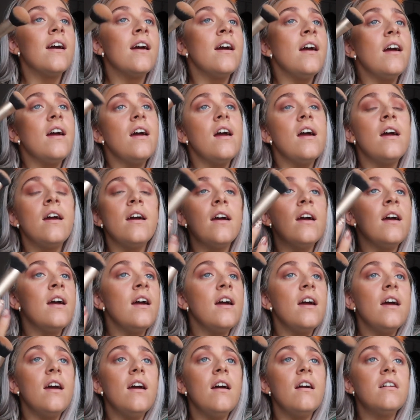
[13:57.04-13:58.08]

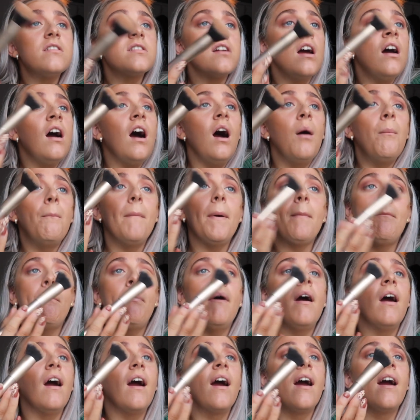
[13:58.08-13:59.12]
here's on the
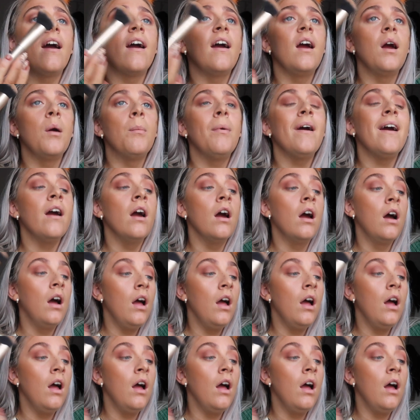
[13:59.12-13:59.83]
baby.